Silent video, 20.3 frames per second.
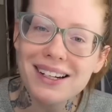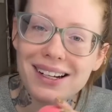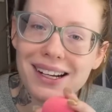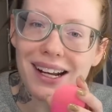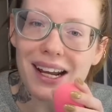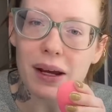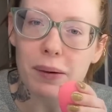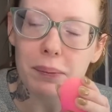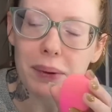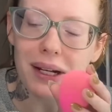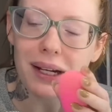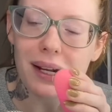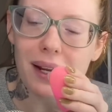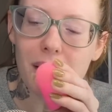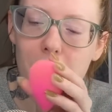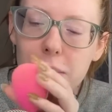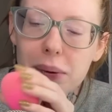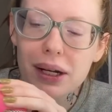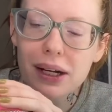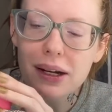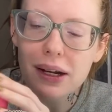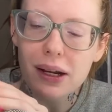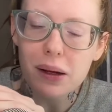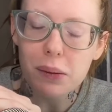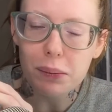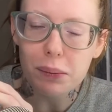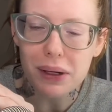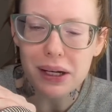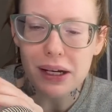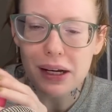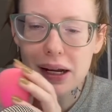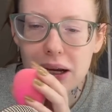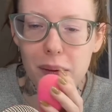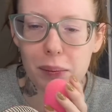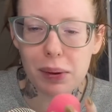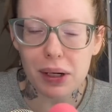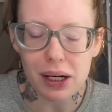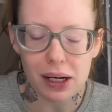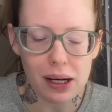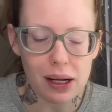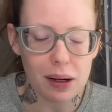Dampen, dampen, dampen,
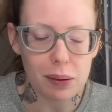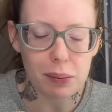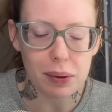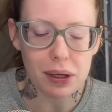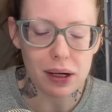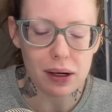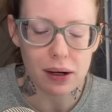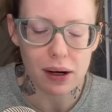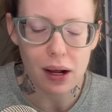dampen, dampen.